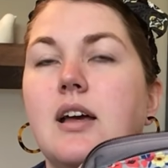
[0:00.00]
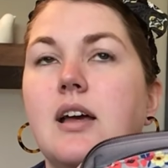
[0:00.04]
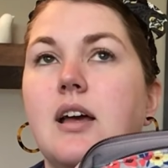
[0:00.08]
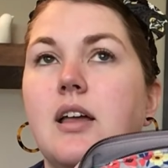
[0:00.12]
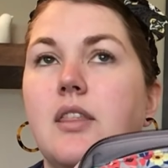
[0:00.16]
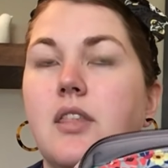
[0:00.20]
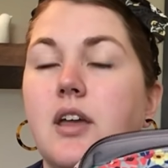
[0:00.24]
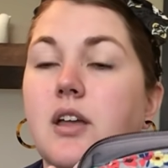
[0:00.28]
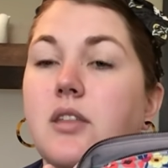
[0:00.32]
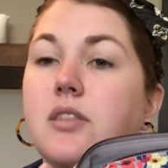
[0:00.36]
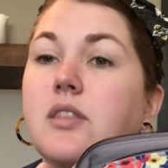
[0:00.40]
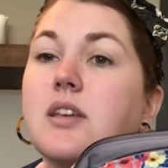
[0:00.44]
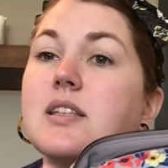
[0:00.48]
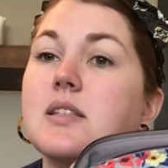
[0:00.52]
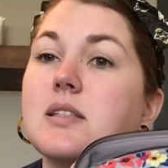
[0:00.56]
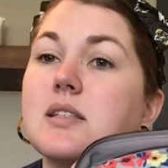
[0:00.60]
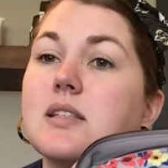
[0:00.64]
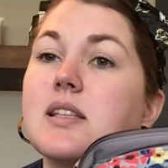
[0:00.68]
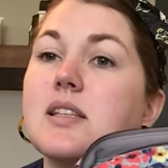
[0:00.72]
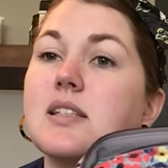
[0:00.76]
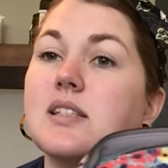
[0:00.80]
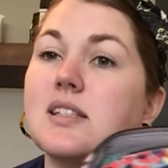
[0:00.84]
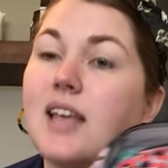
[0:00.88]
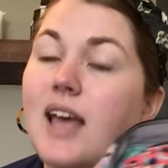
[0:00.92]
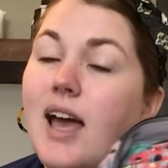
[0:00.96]

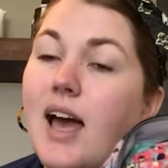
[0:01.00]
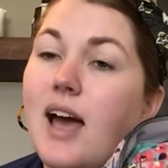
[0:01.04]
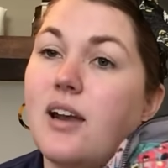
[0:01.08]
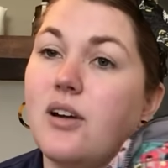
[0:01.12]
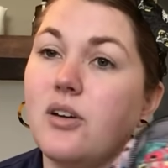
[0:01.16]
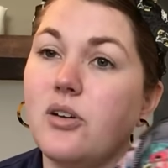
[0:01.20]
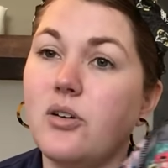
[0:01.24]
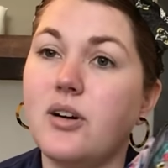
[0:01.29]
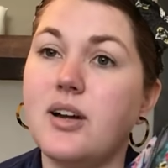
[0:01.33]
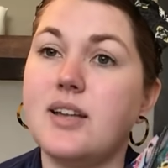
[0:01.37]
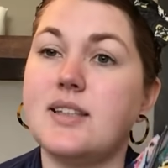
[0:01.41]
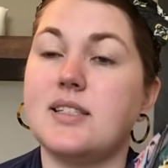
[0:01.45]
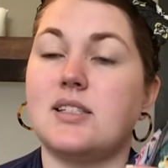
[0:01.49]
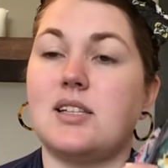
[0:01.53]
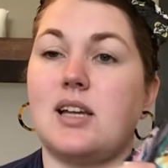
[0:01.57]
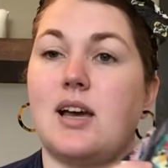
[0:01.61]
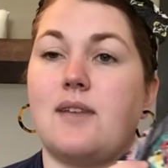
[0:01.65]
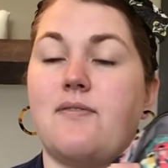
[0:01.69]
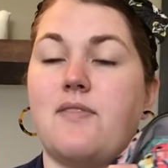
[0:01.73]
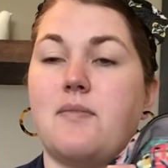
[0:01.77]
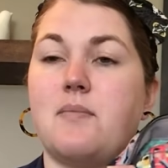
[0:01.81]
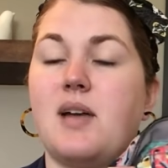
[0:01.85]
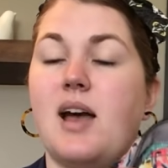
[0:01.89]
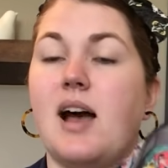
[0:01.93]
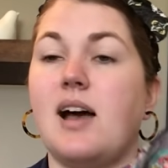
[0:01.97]
This category is tough
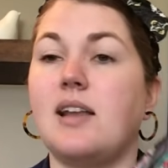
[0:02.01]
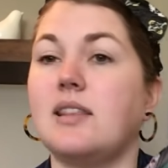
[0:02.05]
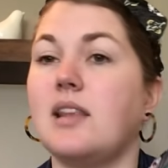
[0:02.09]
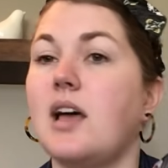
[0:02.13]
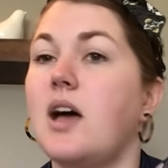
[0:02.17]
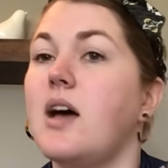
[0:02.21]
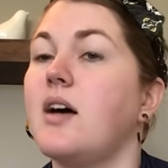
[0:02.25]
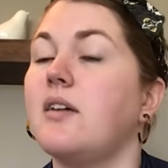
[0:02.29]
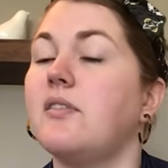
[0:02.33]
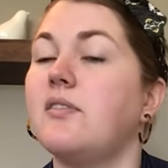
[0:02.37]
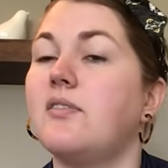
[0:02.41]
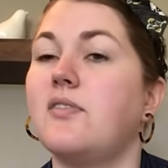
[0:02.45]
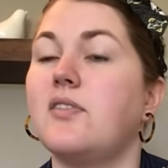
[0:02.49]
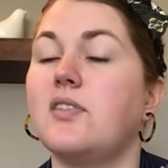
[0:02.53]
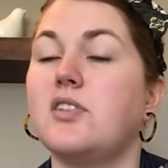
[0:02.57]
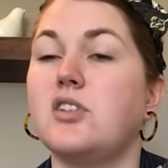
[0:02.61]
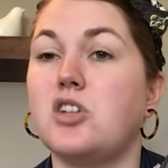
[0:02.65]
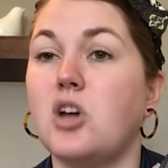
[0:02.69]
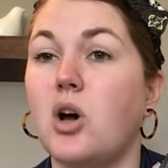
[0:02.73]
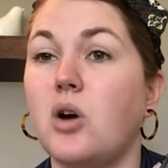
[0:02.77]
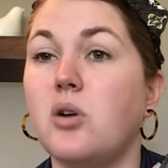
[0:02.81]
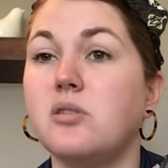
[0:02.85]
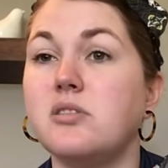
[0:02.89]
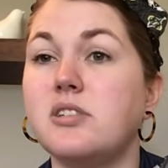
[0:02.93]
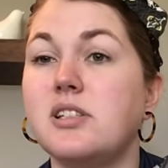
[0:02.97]
for me. I love
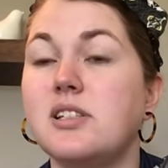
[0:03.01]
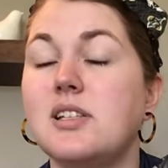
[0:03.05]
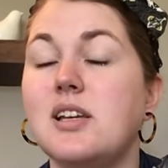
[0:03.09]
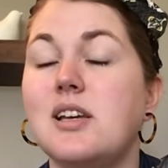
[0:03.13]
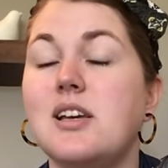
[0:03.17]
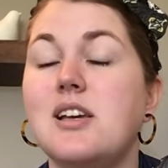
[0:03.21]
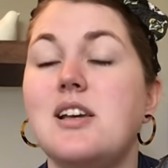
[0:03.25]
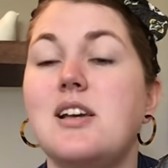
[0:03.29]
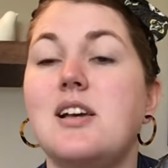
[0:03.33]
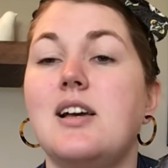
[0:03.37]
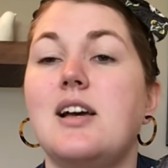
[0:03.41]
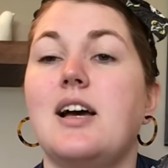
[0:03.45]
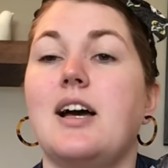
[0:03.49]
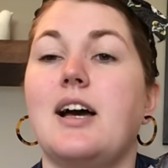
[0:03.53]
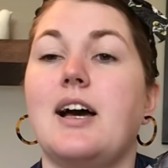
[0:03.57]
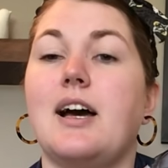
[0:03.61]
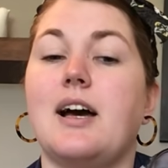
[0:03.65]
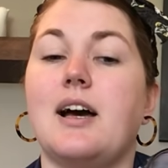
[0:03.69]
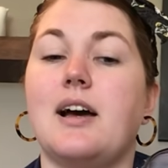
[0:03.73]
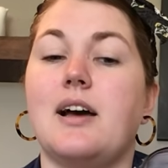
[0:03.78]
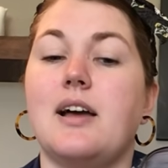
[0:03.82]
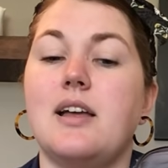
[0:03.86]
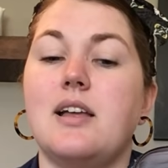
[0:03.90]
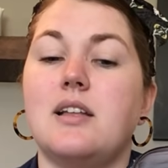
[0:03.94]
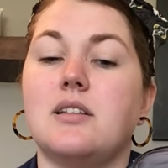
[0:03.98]
totes.
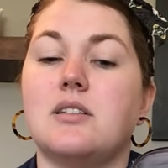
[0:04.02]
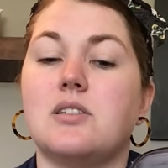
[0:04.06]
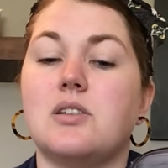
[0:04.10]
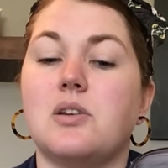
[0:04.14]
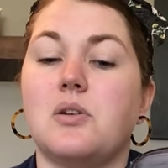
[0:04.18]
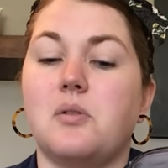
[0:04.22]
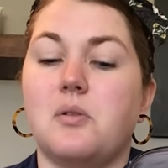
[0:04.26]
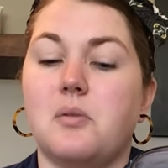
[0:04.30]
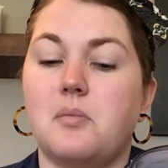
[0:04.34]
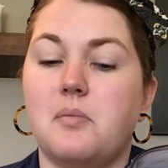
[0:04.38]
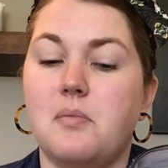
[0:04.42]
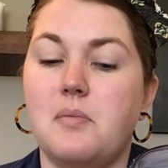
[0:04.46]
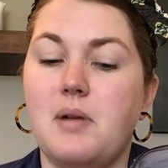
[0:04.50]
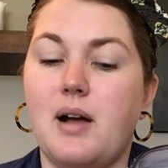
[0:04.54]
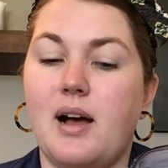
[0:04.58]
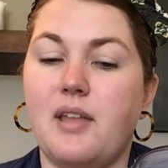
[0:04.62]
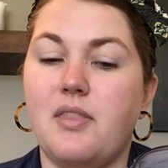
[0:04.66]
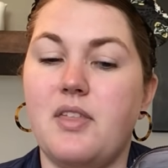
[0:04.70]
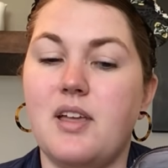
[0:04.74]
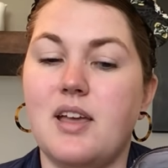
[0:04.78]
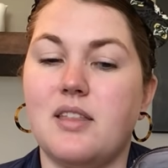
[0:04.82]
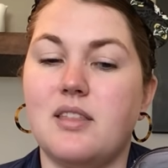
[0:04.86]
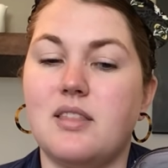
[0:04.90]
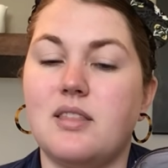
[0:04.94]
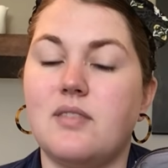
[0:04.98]
And so I
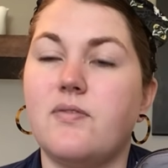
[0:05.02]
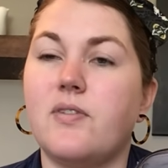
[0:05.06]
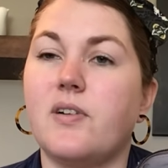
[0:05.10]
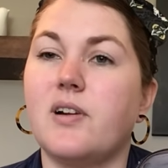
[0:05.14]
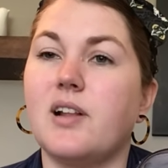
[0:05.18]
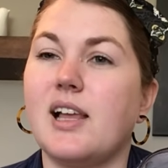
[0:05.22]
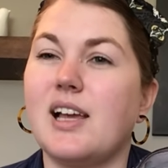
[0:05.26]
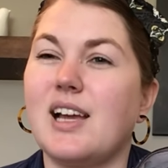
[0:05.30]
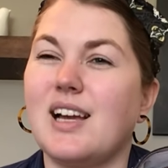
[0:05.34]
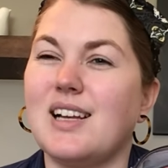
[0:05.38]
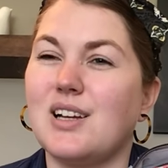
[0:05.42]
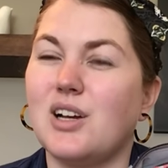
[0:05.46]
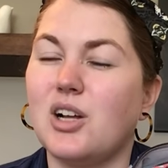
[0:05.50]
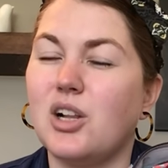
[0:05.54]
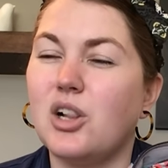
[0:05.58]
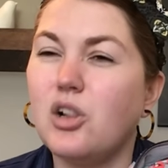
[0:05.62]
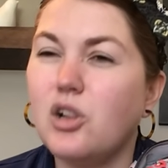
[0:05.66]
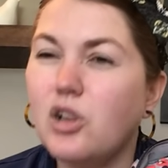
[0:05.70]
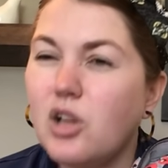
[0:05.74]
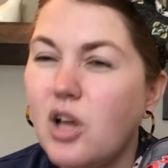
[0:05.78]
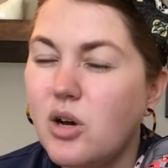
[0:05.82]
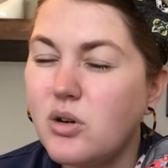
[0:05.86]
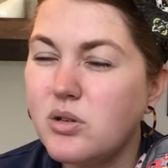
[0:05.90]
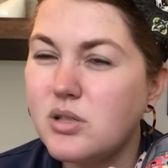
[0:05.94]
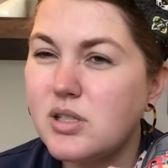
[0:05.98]
think for like a
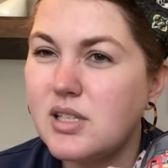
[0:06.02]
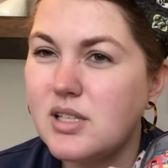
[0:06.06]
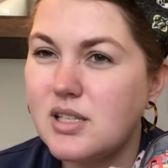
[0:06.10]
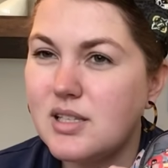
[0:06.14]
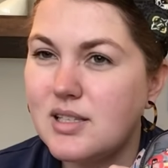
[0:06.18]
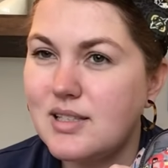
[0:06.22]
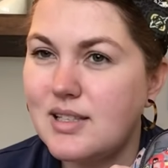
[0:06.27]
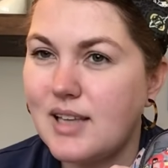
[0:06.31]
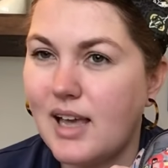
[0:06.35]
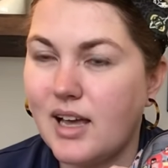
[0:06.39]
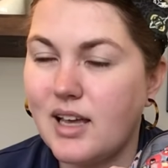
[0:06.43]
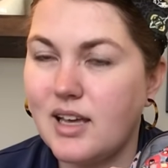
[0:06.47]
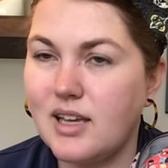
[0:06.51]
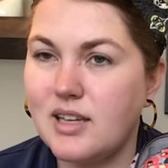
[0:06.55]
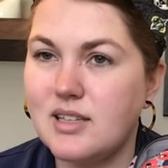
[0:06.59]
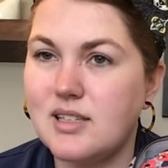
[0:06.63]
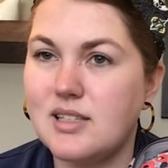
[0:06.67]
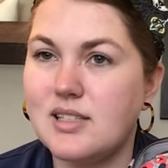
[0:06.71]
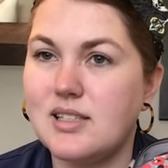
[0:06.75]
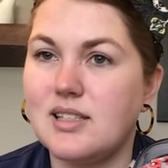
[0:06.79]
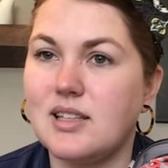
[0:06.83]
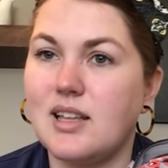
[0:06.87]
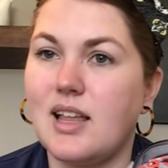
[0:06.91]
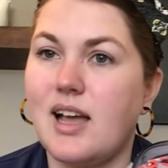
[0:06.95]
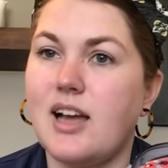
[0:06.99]
close
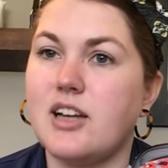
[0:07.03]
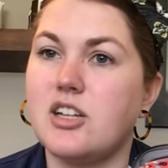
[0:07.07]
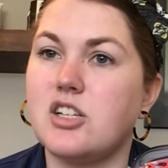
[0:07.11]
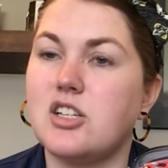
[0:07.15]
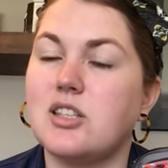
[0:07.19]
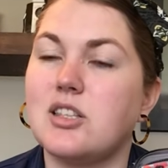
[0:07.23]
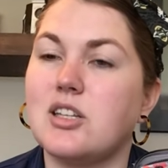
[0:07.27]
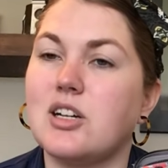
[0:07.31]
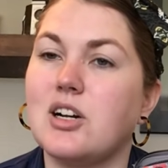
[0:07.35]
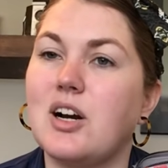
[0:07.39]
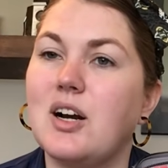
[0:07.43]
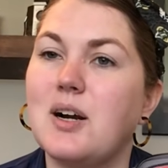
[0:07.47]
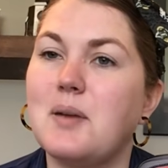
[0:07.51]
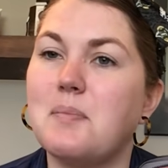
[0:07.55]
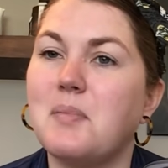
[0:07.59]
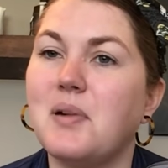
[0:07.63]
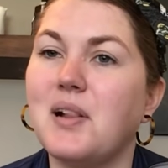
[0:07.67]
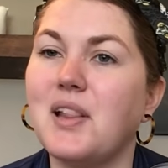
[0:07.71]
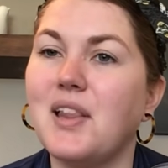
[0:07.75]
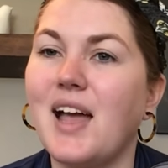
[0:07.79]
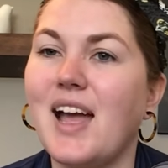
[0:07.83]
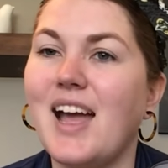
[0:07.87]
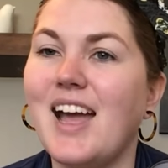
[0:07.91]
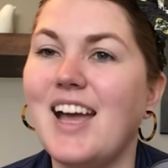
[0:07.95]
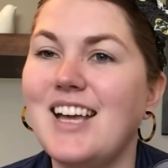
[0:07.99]
second/third
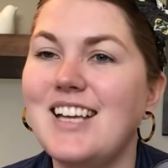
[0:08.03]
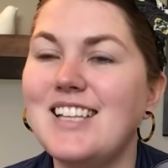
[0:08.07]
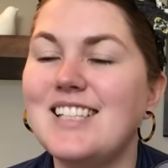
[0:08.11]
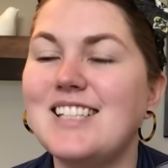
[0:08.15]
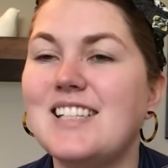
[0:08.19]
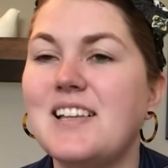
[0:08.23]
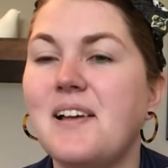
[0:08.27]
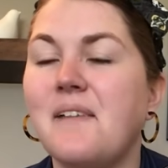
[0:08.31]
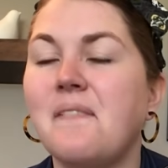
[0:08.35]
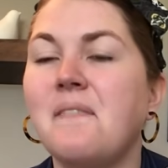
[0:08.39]
place